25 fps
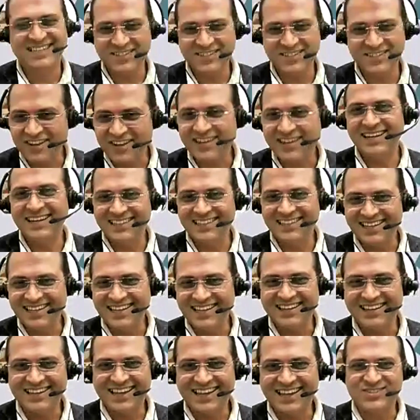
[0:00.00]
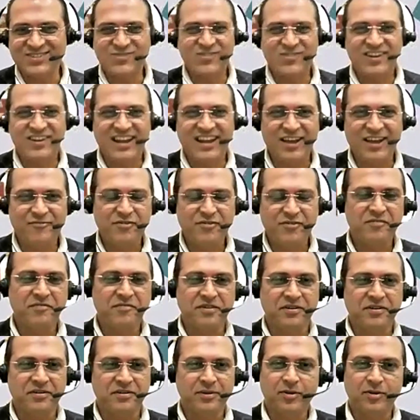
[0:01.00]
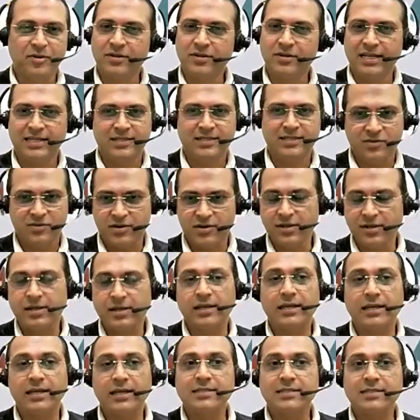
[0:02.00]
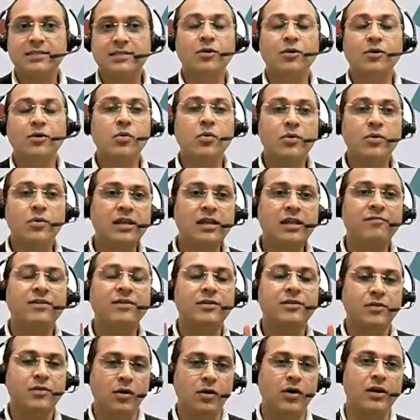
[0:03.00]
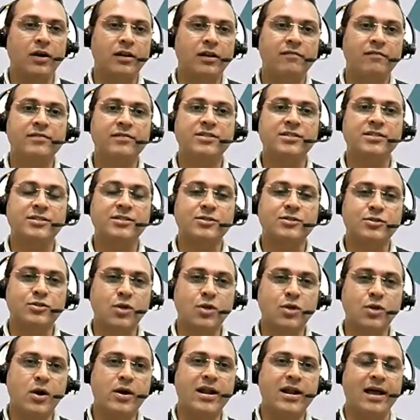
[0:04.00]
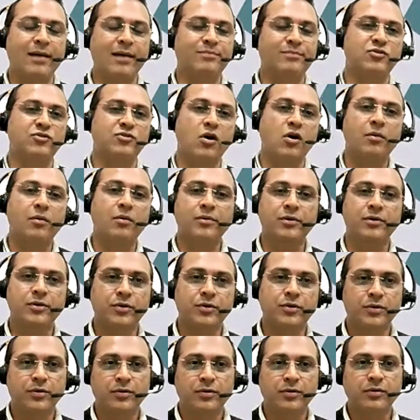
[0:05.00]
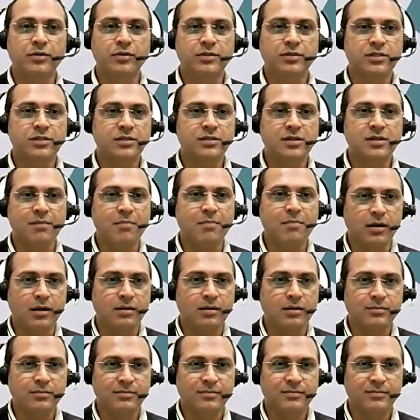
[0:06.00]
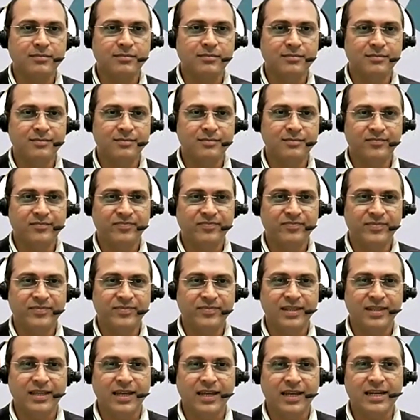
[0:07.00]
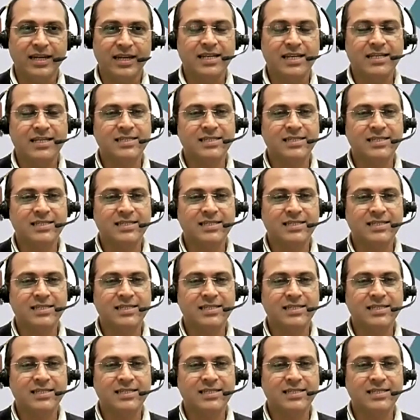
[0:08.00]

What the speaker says: yes, you can get the castor oil everywhere because castor oil is the only one oil which is not absorbed in your stomach. It